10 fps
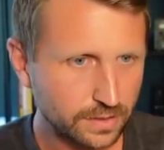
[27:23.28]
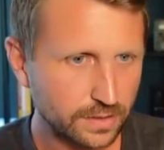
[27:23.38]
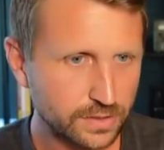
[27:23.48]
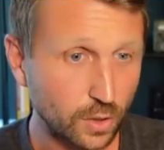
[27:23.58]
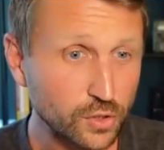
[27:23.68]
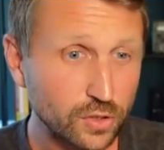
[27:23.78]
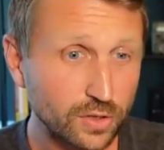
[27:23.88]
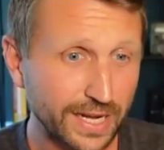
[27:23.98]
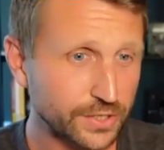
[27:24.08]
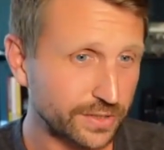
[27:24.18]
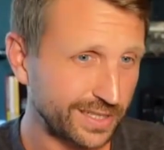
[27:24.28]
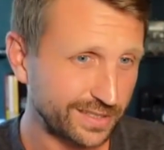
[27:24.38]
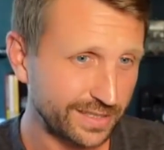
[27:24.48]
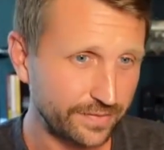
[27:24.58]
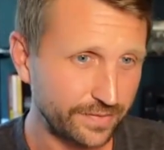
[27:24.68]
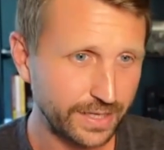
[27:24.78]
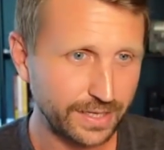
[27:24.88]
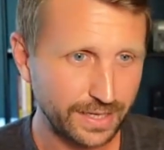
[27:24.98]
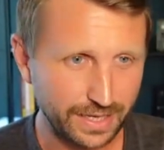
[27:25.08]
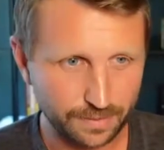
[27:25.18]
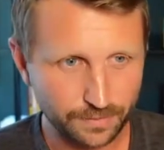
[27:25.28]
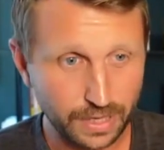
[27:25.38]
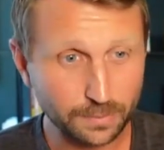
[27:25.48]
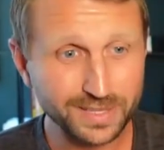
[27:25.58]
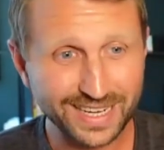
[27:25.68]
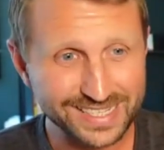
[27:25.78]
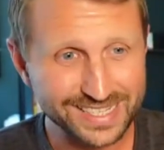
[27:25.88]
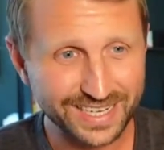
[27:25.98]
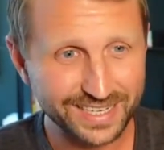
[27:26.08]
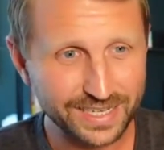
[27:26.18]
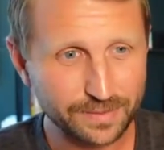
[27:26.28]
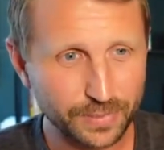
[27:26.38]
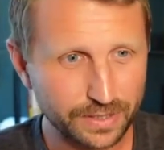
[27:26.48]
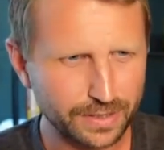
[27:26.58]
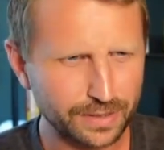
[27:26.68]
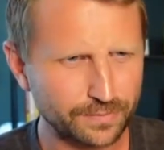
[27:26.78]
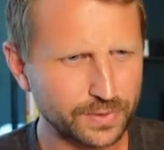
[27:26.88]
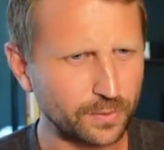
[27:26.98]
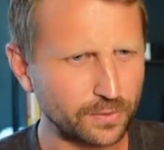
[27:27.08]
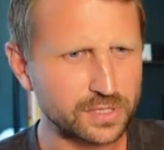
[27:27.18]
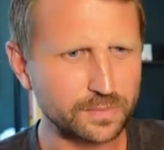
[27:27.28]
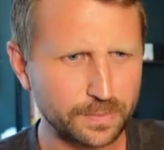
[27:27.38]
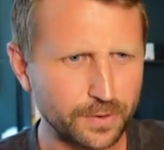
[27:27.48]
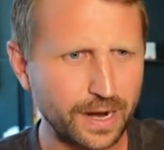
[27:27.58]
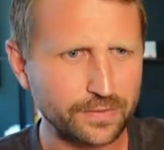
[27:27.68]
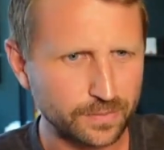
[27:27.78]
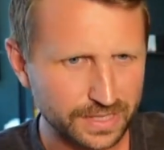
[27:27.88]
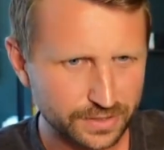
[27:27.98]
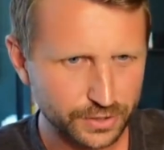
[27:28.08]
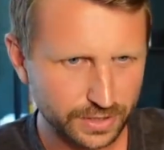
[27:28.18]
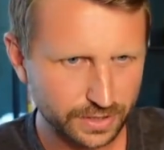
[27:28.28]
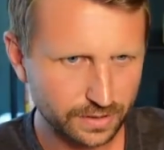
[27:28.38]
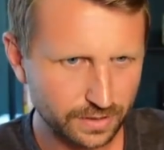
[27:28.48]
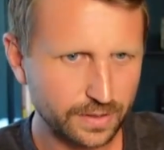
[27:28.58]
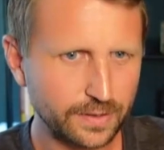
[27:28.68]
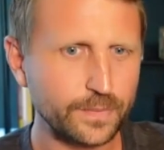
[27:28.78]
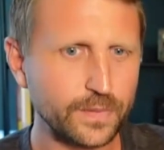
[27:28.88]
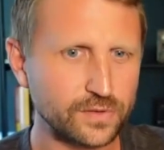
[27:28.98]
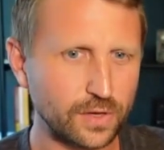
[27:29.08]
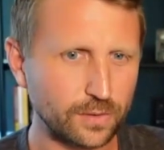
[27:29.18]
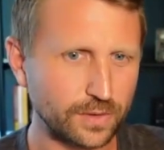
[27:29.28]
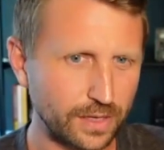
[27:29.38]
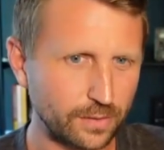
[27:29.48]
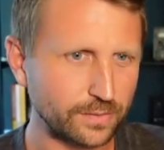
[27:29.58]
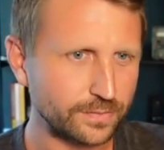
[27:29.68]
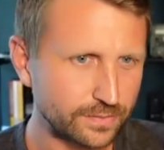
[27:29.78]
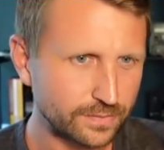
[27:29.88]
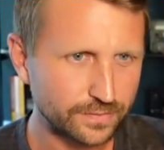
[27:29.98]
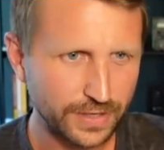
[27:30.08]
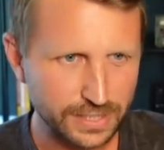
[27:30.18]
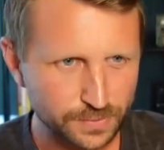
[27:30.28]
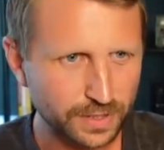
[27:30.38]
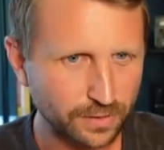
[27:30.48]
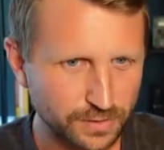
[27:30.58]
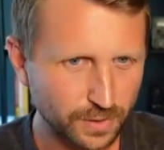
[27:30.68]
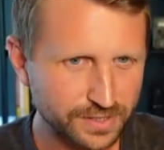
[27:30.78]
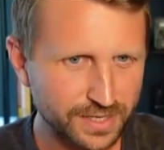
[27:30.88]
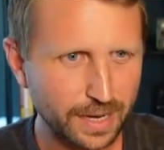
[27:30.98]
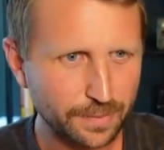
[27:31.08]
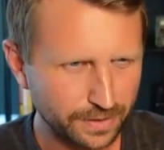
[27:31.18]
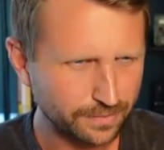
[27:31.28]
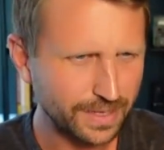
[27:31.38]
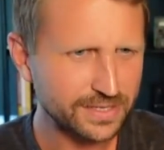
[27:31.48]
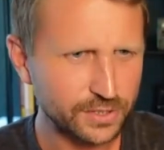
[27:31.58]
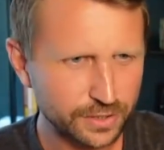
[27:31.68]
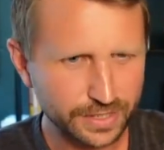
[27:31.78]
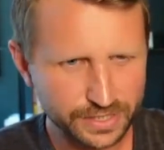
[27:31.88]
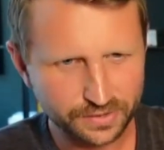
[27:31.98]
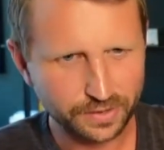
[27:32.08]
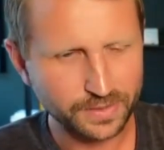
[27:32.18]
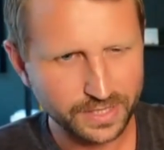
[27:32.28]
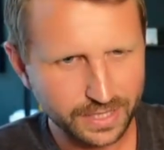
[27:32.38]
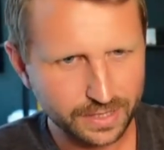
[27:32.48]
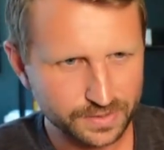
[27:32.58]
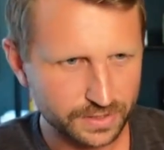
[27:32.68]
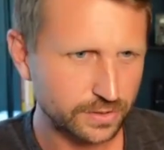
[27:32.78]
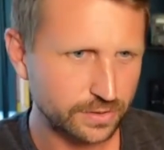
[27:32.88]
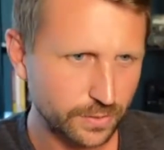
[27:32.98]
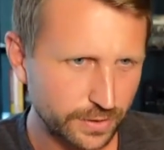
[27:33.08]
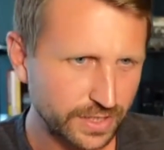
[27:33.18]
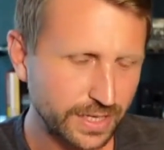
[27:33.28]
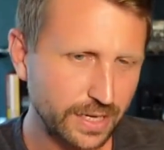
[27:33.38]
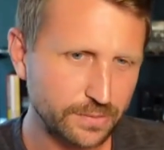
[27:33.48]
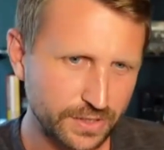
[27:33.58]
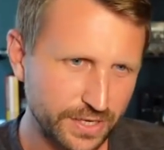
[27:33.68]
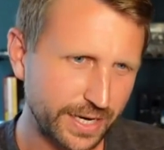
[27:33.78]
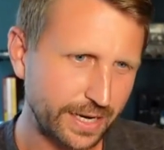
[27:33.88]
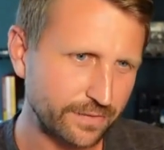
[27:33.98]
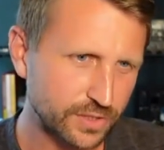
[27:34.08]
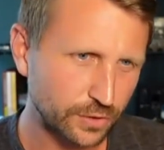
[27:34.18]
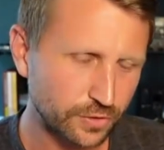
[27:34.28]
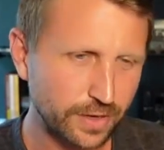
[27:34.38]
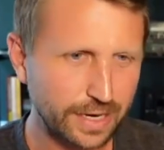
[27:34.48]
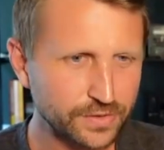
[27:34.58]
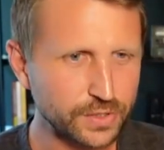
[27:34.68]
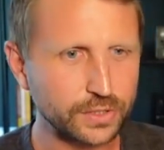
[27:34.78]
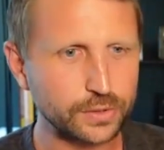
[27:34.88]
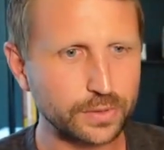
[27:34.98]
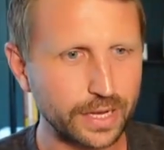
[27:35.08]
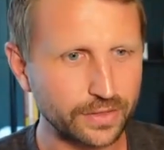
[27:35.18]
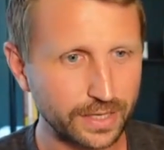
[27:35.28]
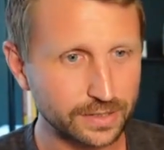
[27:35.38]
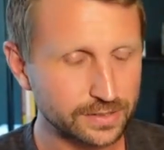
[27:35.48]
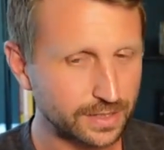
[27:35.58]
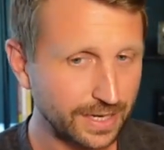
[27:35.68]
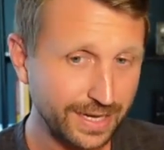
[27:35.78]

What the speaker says: Social actually invented a public identity, but supposed to be private messaging. So, Facebook owns WhatsApp and Messenger and Instagram DMs and Twitter DMs, and you kind of have a social graph so you can do a lot of things.